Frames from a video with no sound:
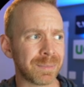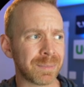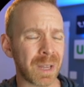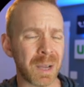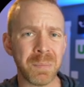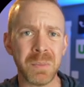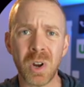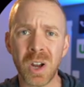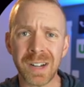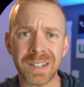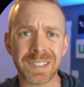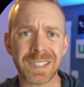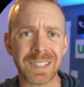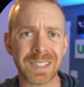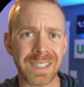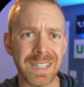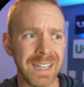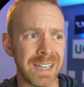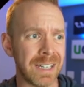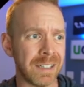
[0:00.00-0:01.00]
I'm not
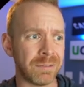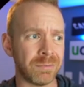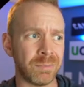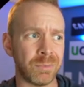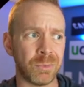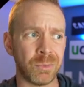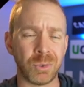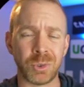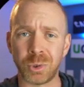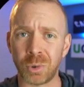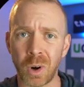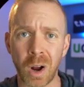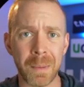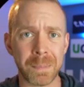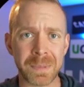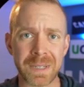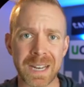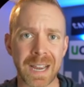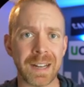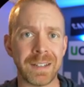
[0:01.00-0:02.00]
seeing
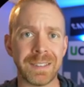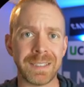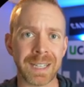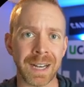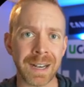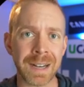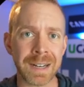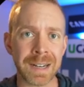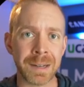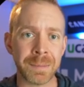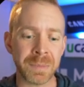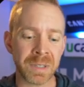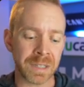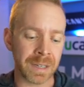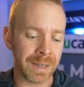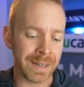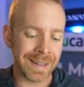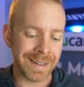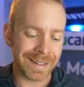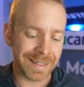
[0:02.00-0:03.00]
drop dead times,
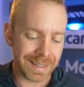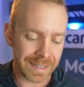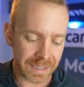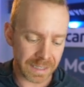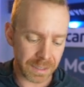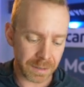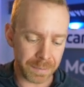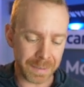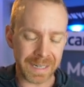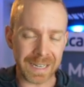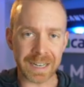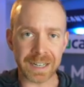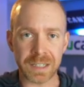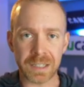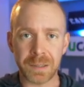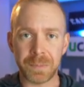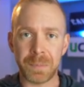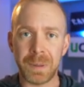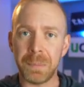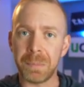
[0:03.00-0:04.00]
this is
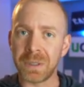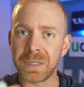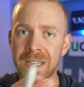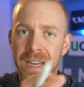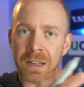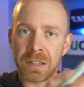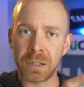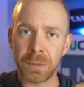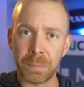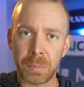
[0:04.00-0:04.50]
because people tend to